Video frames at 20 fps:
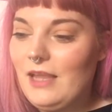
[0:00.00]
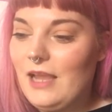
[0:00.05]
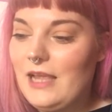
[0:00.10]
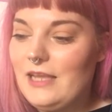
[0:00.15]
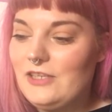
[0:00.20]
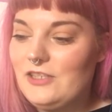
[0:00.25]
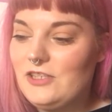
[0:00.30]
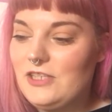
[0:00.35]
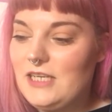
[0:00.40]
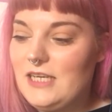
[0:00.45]

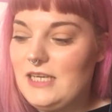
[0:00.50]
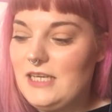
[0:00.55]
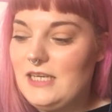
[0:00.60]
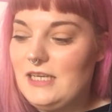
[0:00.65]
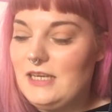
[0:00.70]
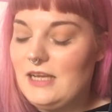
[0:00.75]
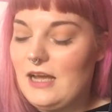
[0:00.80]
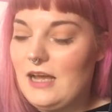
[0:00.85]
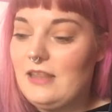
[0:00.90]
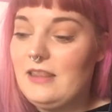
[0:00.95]
and
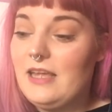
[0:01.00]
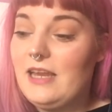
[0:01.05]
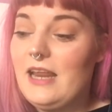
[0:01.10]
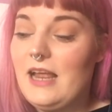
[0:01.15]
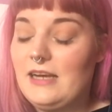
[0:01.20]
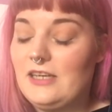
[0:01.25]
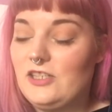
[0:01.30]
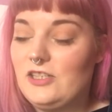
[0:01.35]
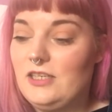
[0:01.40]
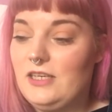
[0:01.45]
she, I then
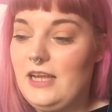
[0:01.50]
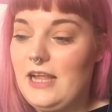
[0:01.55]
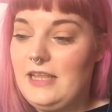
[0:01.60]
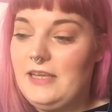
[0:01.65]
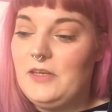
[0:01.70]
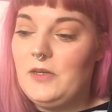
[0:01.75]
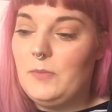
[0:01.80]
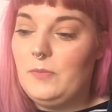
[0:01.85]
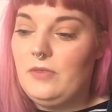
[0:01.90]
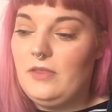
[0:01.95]
actually
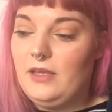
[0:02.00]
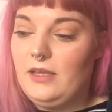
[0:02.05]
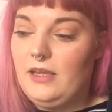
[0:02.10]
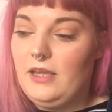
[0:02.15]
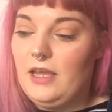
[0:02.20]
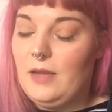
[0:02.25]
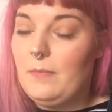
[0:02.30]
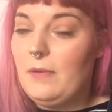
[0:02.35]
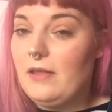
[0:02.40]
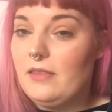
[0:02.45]
ended up
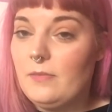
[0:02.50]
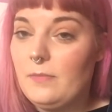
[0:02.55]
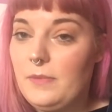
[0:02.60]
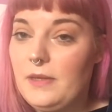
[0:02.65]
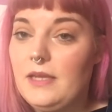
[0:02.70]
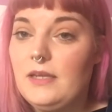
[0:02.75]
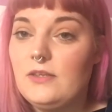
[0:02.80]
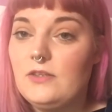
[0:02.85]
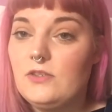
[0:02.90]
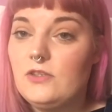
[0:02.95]
thinking about the
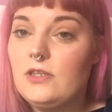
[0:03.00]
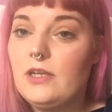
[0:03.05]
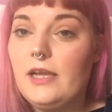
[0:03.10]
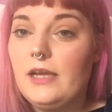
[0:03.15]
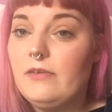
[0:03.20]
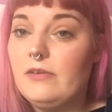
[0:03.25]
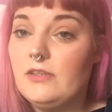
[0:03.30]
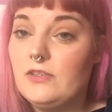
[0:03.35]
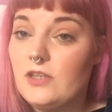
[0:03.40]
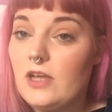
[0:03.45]
beach
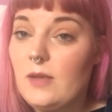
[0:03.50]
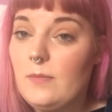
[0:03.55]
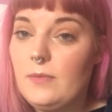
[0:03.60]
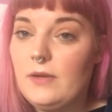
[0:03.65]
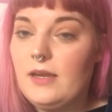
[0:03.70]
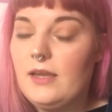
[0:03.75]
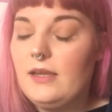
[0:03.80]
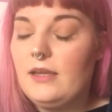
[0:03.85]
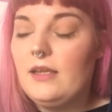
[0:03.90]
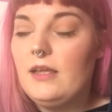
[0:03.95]
here in
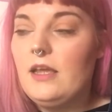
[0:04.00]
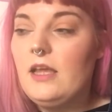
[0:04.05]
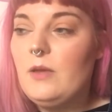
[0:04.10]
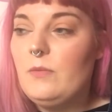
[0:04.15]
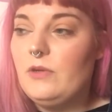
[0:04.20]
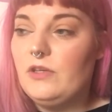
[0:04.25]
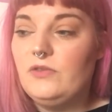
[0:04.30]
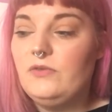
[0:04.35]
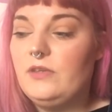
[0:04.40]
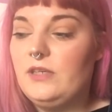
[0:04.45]
Germany,
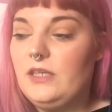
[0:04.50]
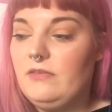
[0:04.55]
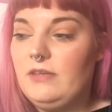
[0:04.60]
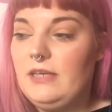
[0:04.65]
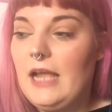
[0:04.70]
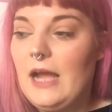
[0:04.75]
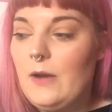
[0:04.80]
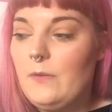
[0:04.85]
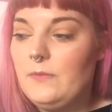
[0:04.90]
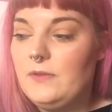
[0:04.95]
which really, really
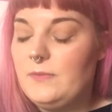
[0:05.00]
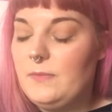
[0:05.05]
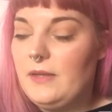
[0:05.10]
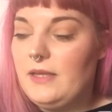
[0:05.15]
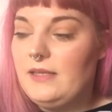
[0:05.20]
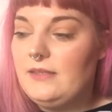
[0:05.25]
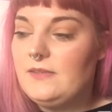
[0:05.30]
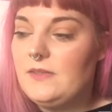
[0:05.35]
helped me.